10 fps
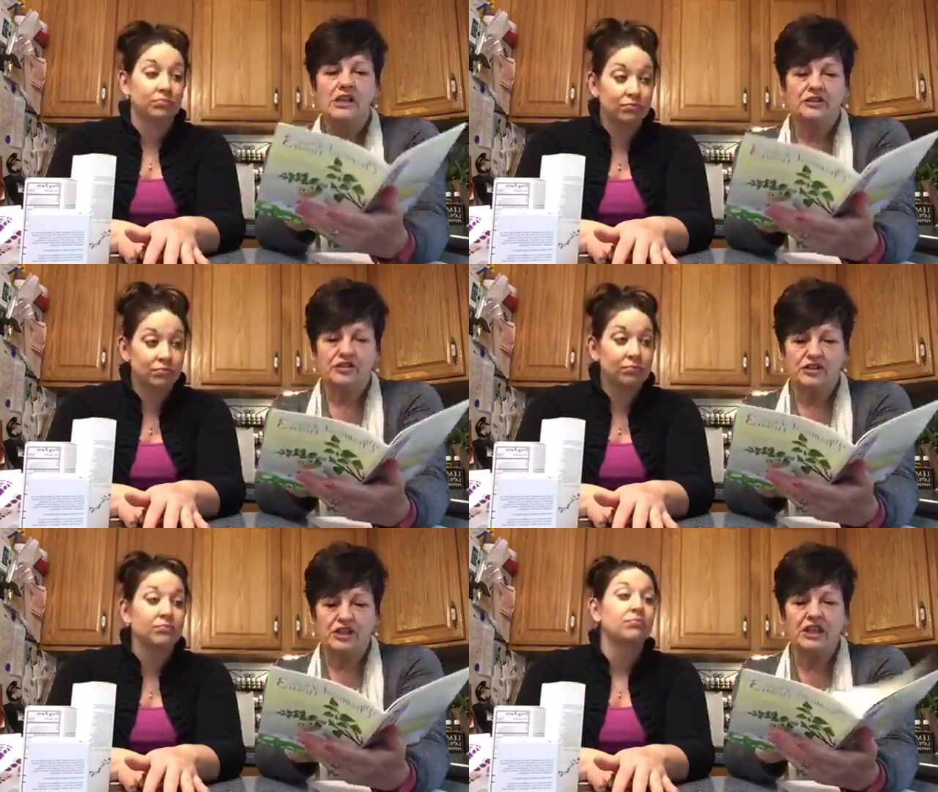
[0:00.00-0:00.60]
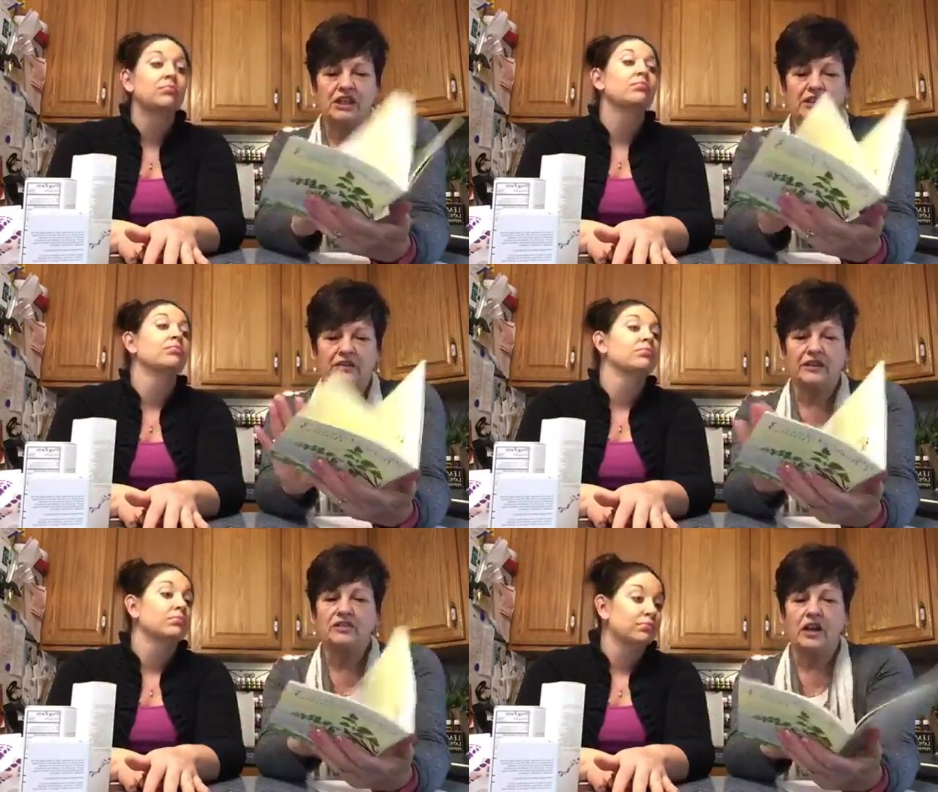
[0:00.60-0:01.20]
Speaker 1: She
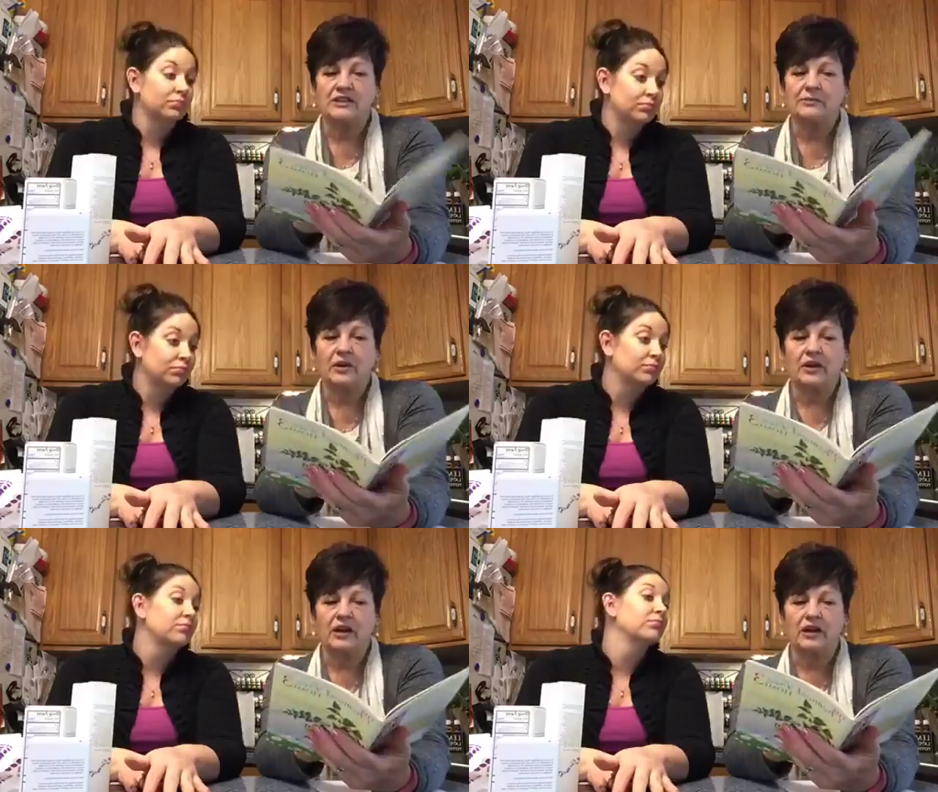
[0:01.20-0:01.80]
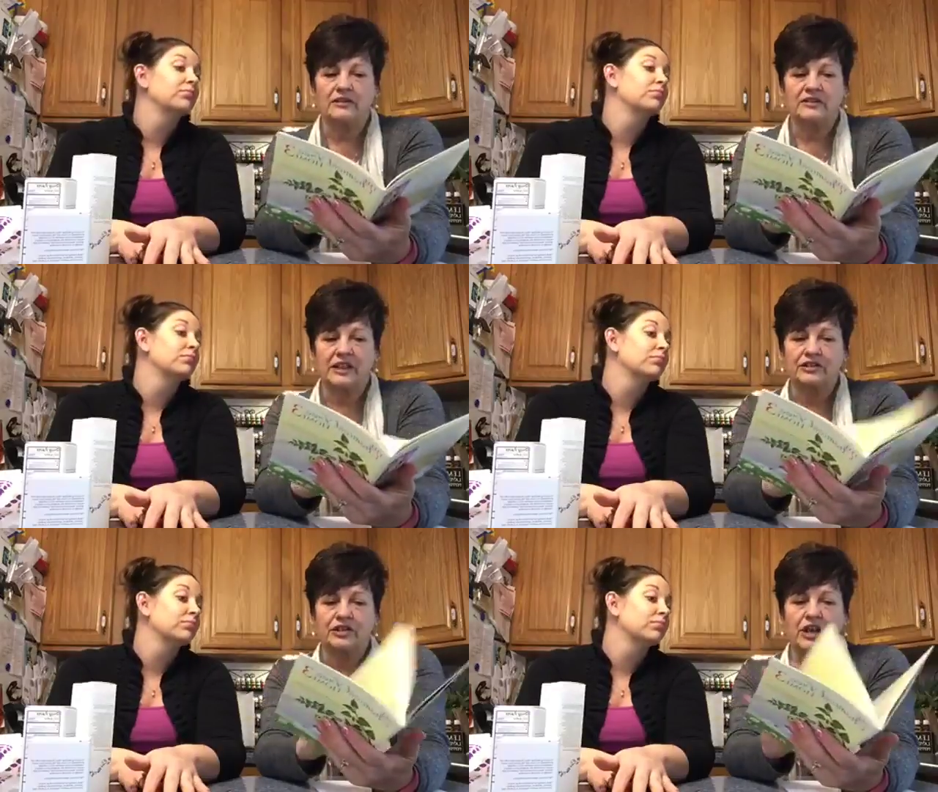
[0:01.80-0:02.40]
even talks about a
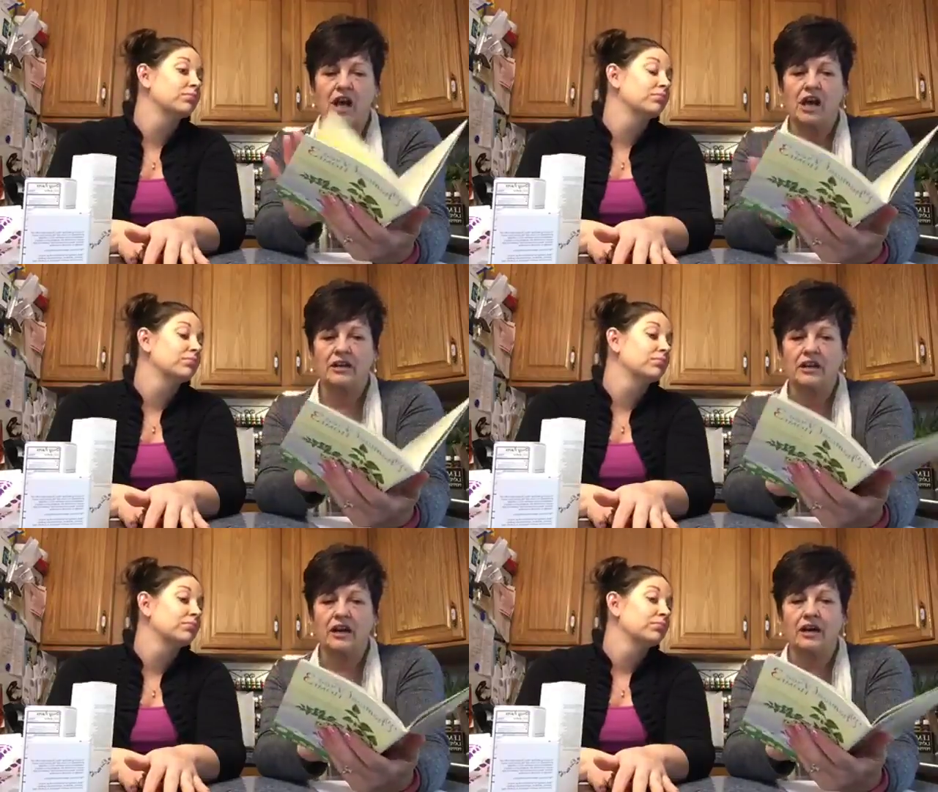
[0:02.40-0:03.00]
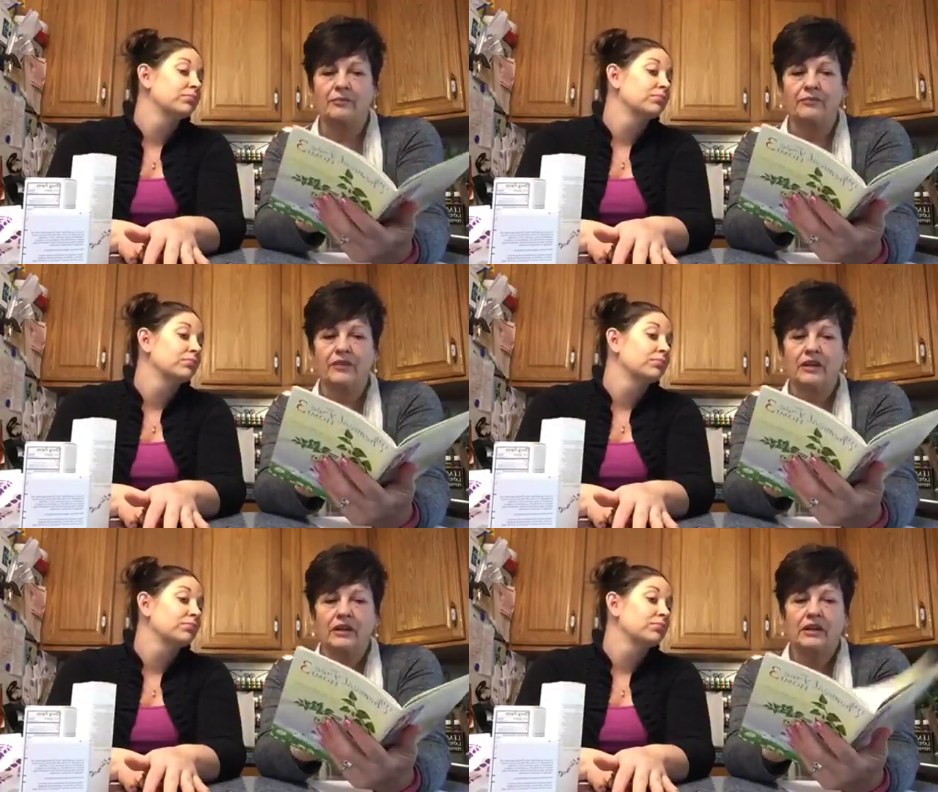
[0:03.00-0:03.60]
section on. Um,
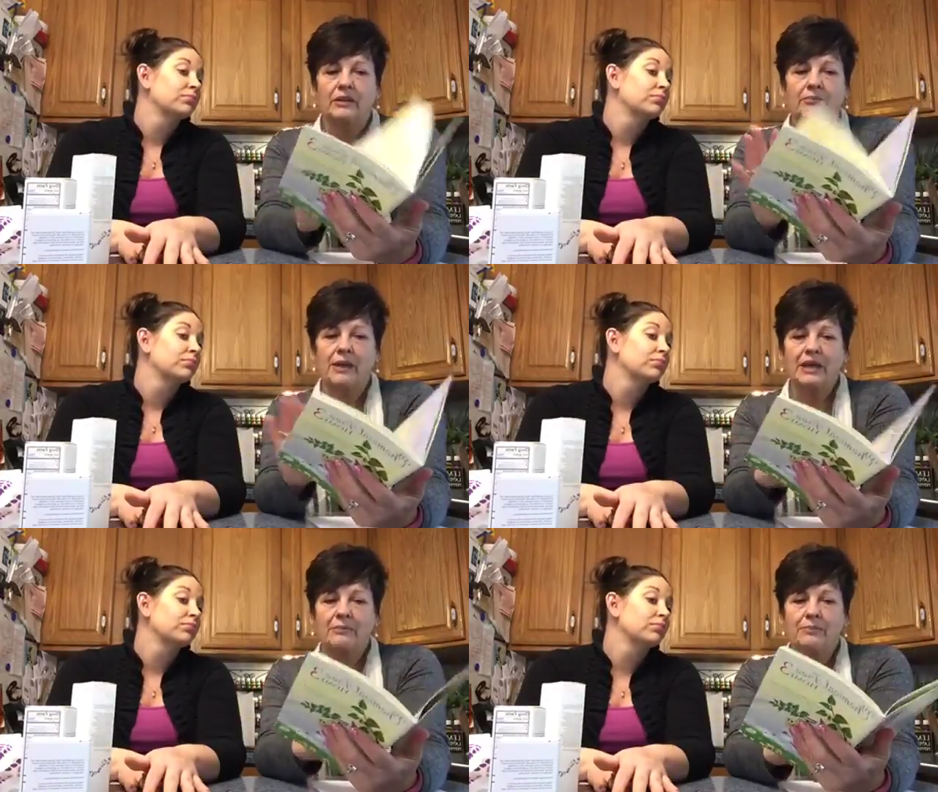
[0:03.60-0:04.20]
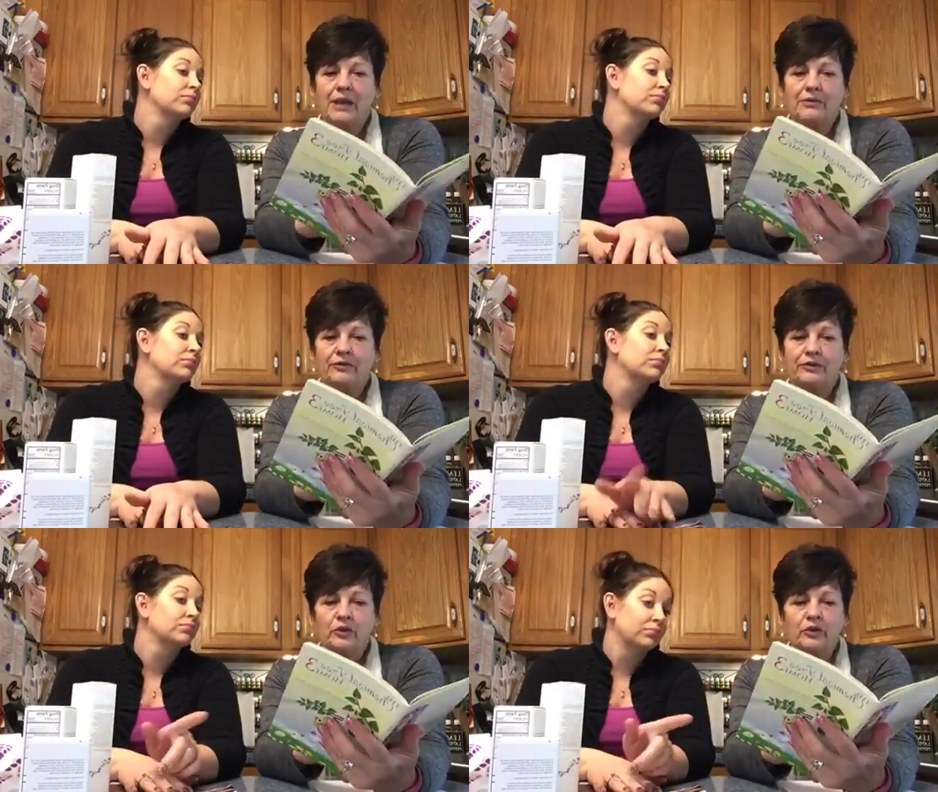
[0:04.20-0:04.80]
making baby
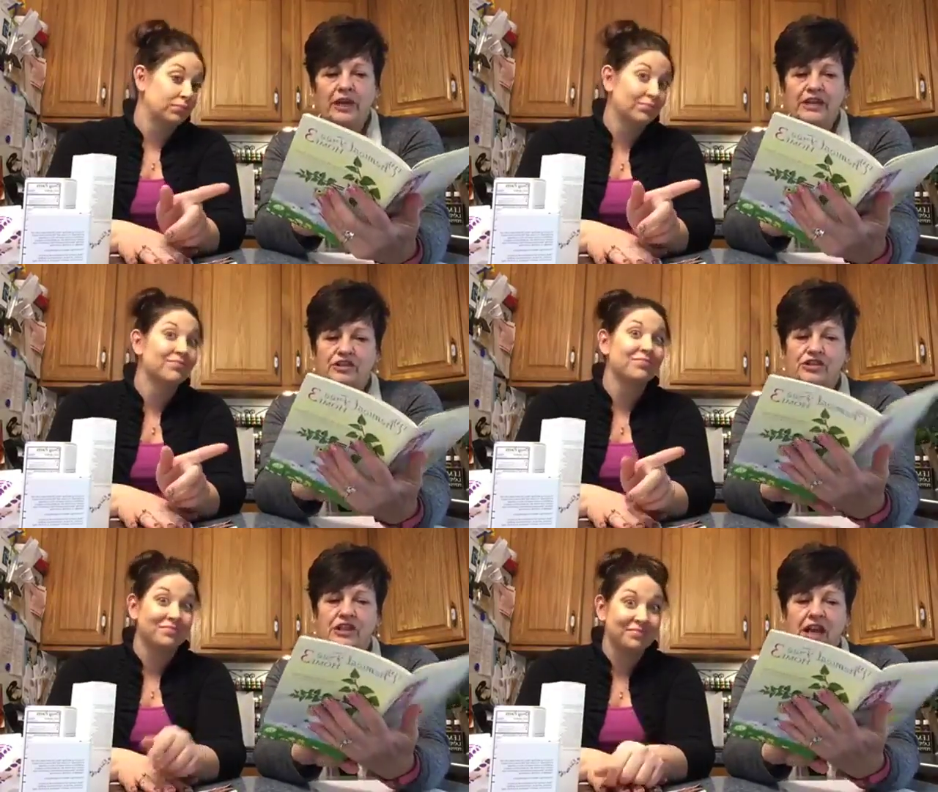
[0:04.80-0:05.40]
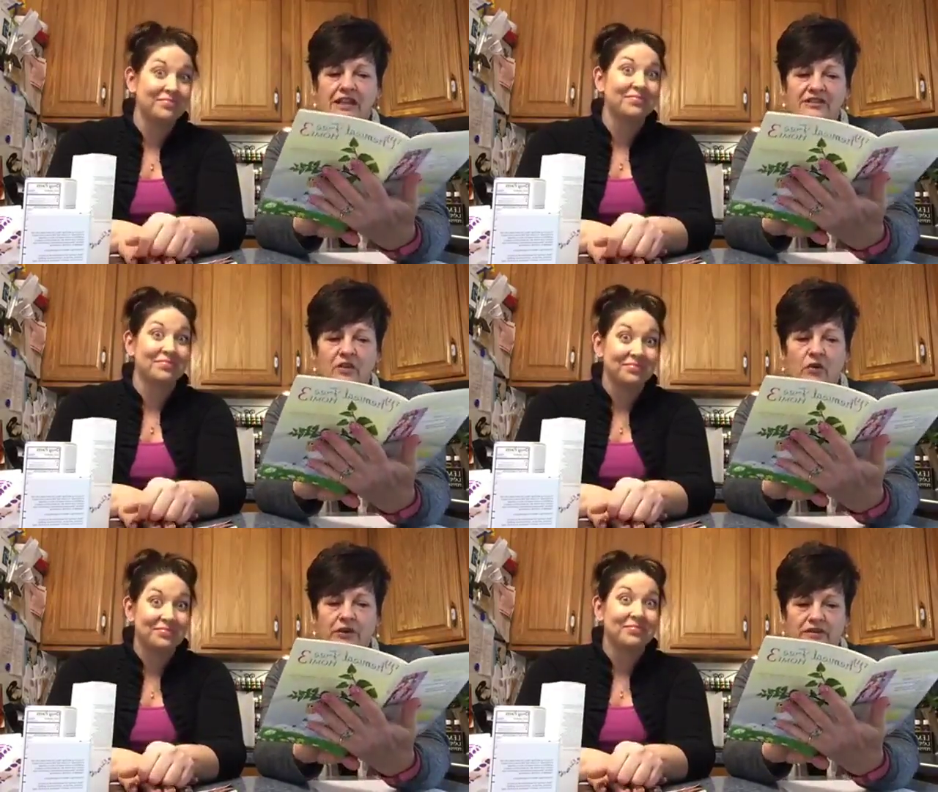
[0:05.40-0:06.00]
food and she adds
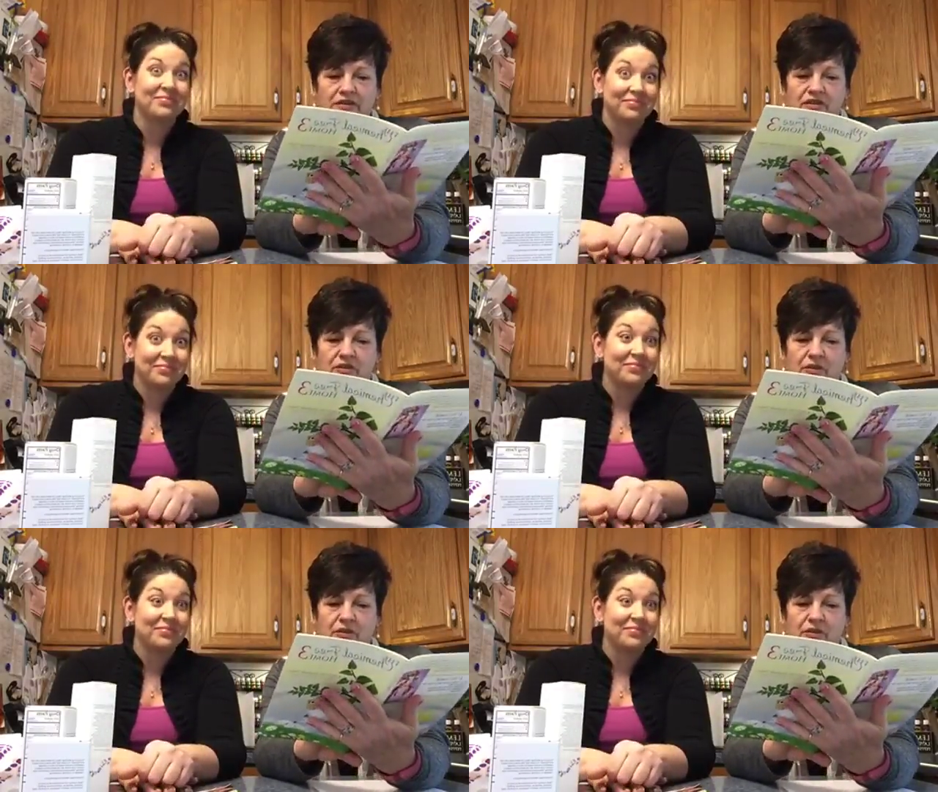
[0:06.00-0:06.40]
oils to